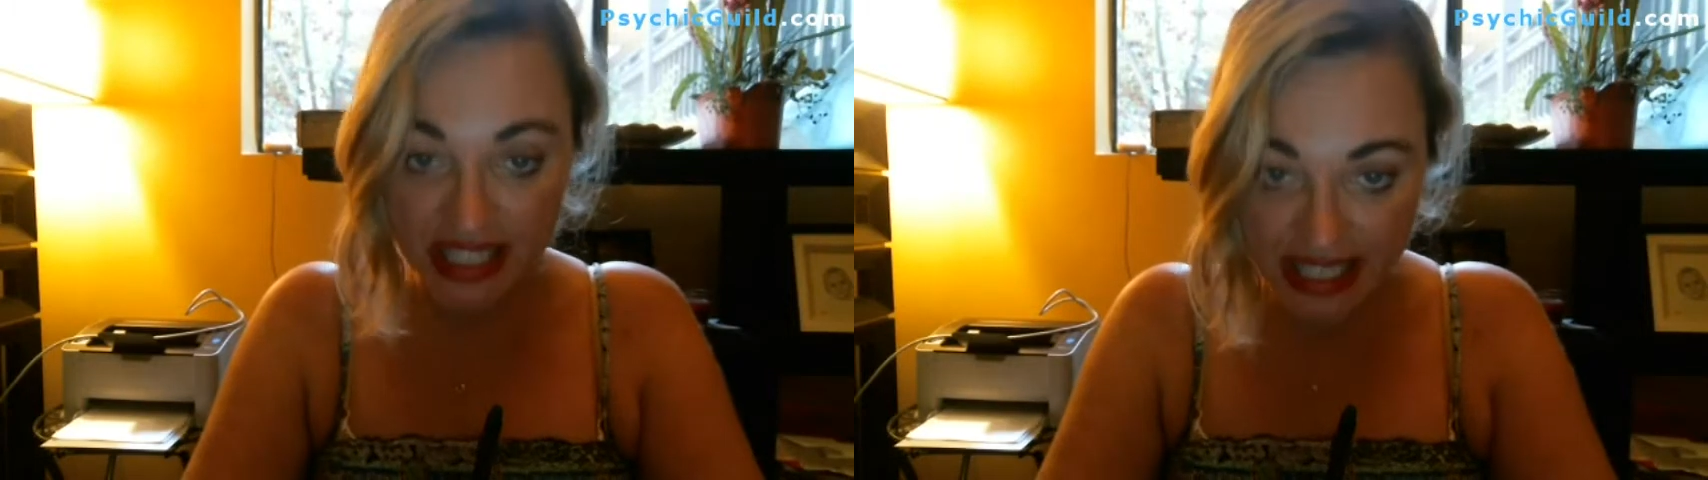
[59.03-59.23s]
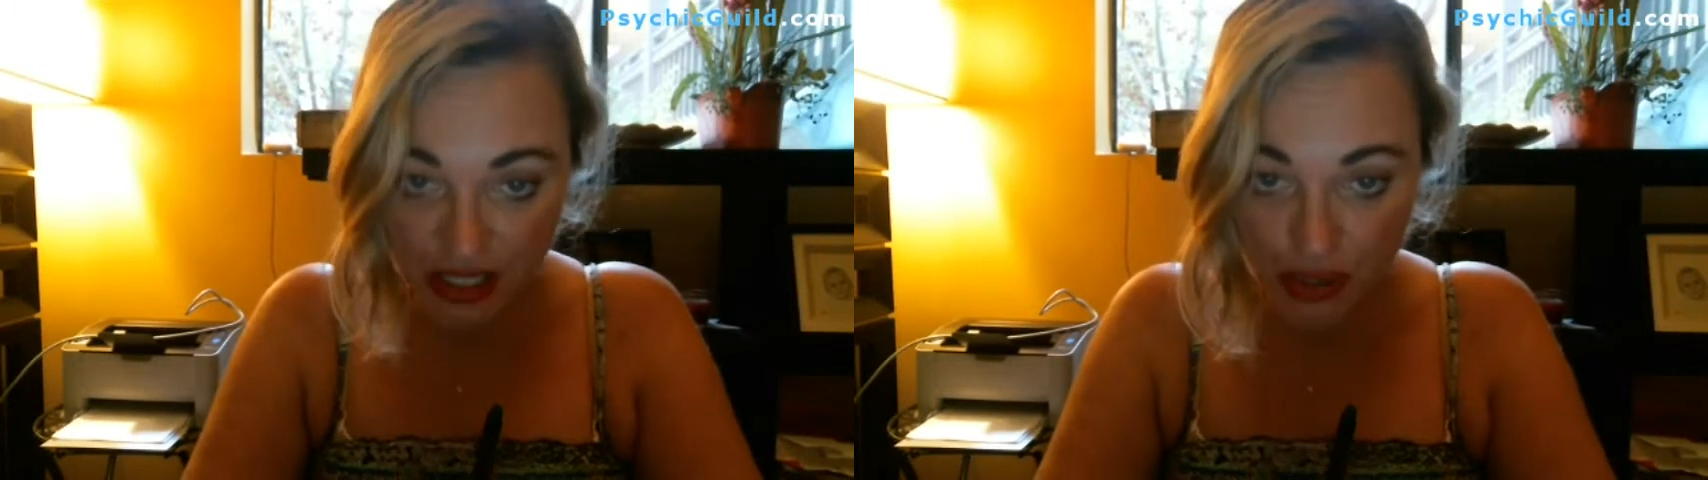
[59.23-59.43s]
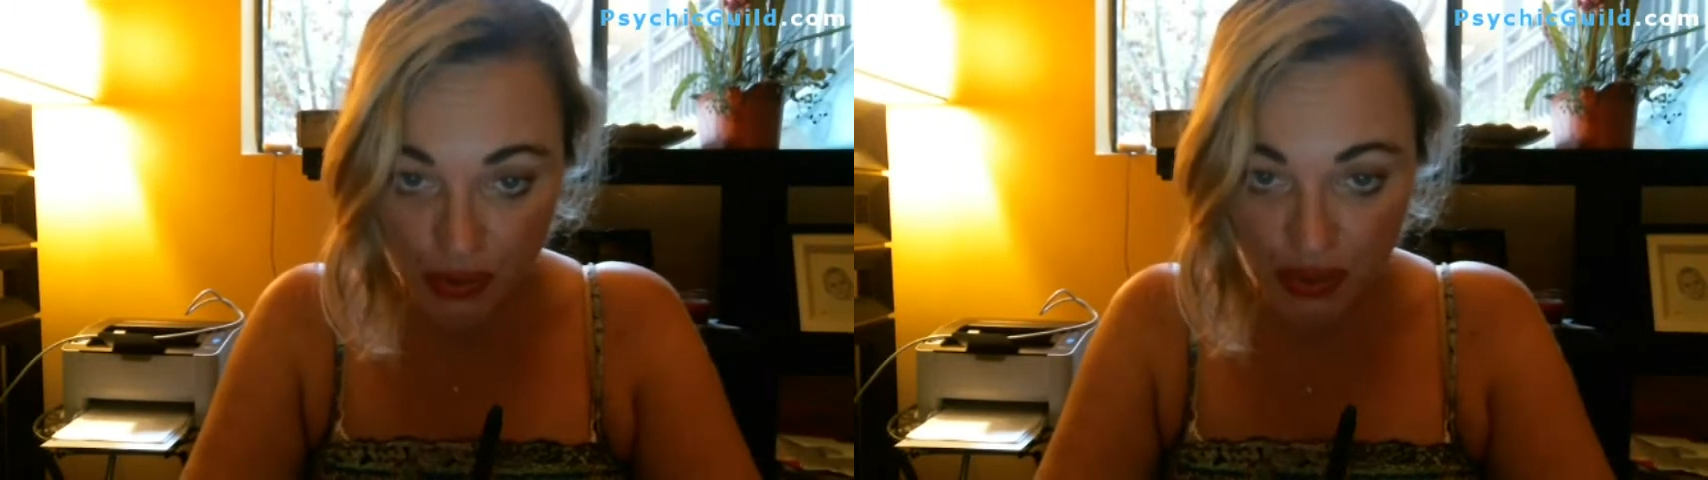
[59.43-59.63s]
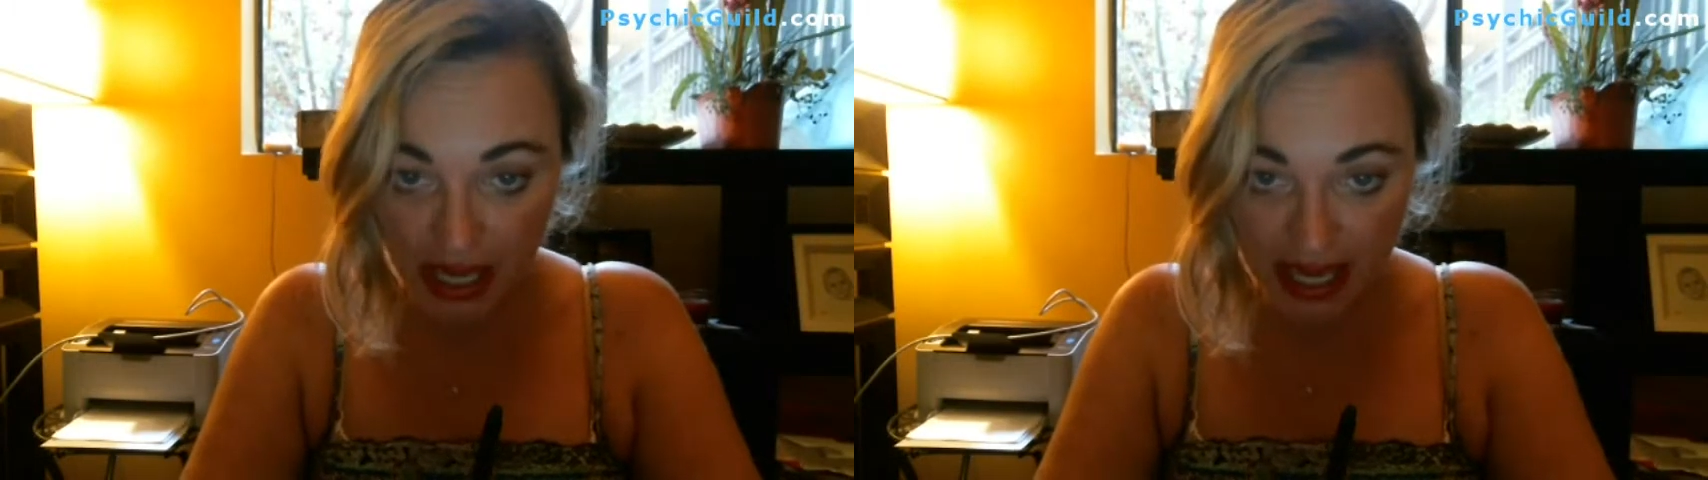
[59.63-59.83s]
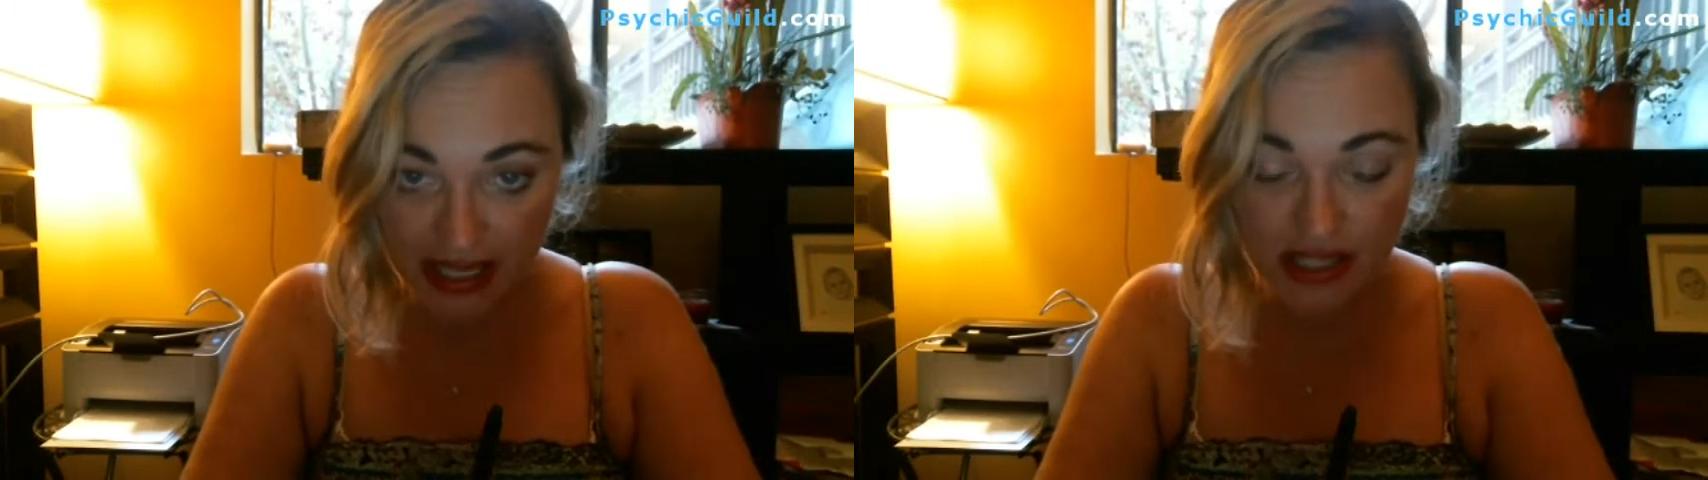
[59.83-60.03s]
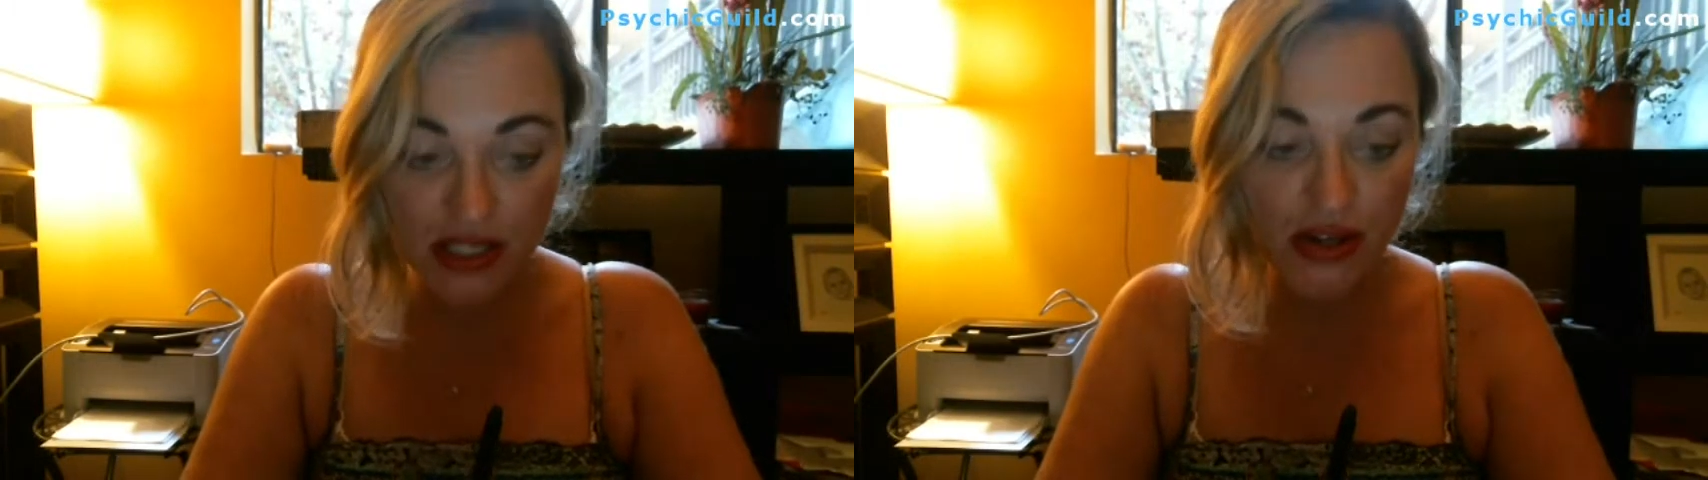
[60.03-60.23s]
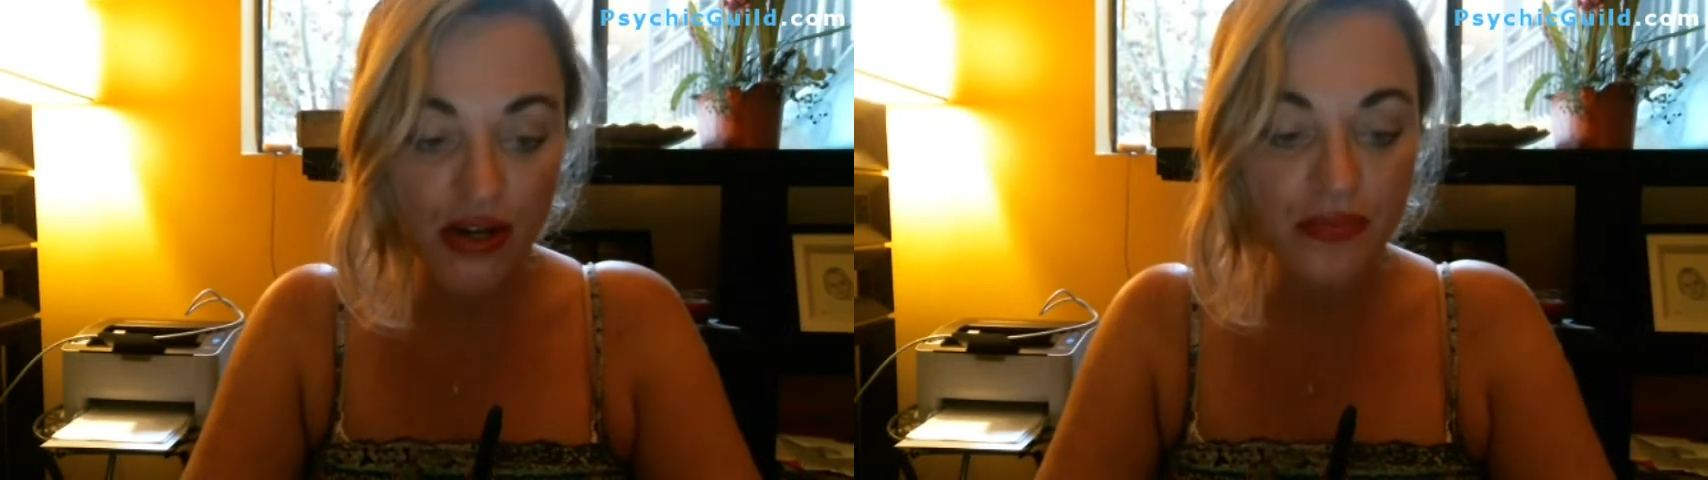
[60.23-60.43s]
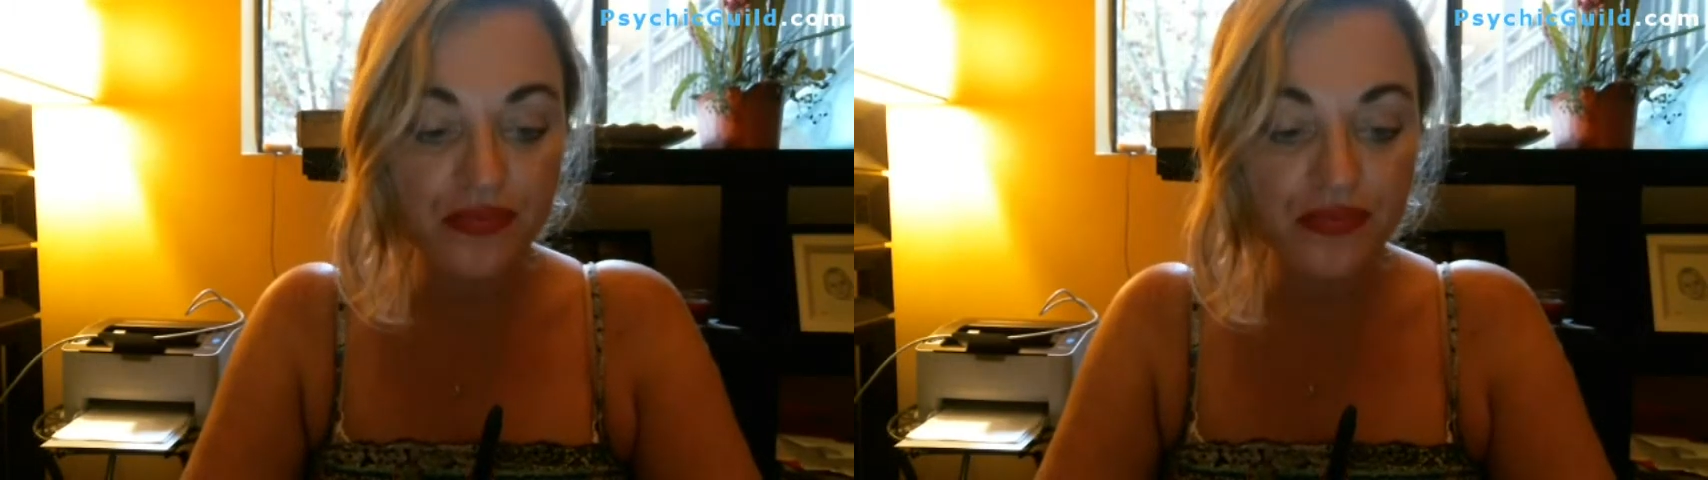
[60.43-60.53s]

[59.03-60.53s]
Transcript: into Cancer,